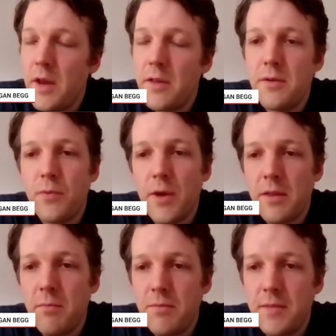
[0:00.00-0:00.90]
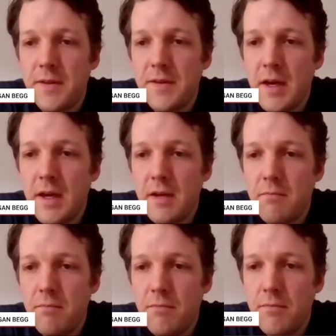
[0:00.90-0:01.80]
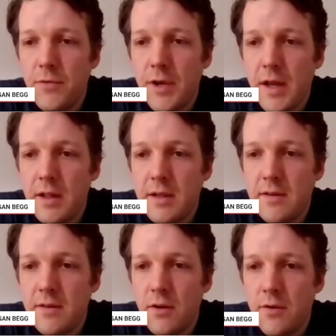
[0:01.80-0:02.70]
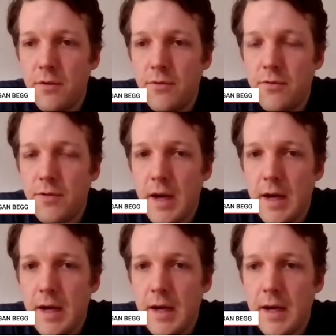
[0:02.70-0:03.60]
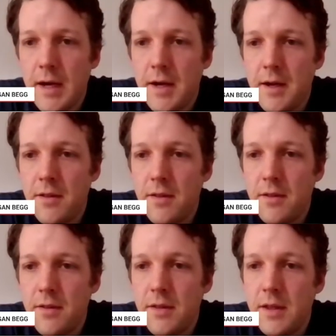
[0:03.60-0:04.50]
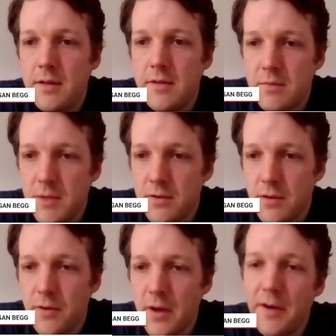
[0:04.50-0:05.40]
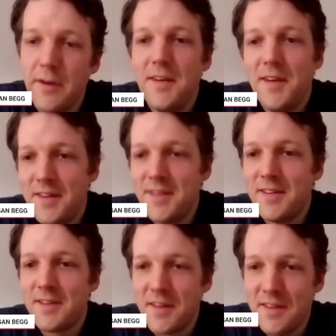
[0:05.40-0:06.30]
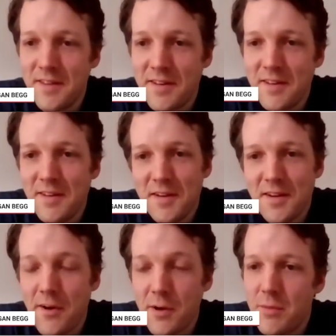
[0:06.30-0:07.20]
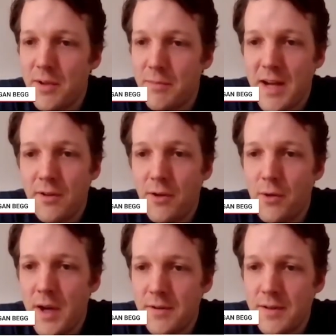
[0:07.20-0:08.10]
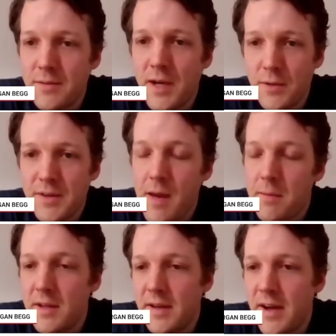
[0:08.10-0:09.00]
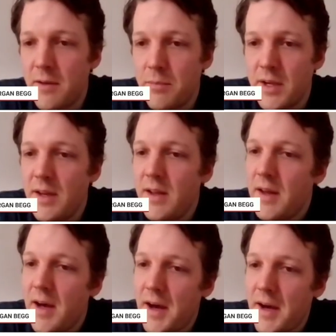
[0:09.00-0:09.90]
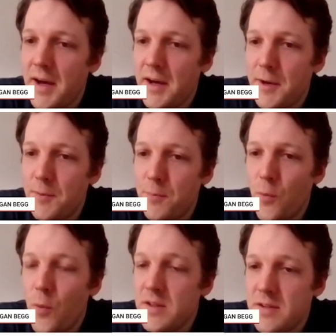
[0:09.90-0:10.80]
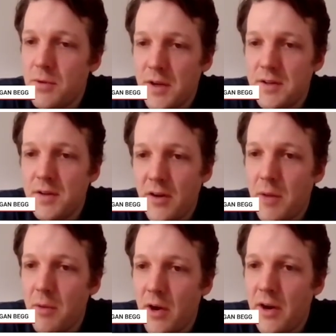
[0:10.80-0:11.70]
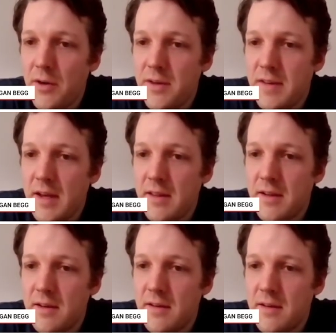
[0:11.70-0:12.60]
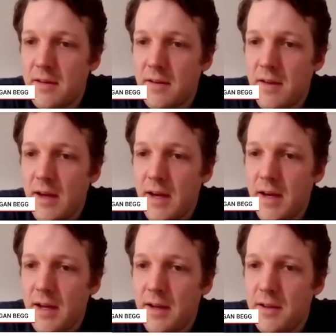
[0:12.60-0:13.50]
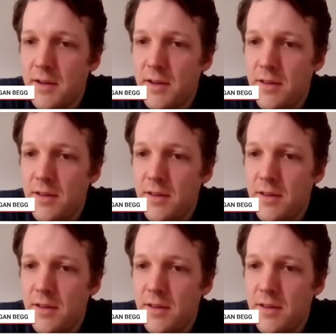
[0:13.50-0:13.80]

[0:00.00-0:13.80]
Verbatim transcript: of the sad realities of the dismissal of this is going back a long way to explain what's happening now. But once upon a time, I would say that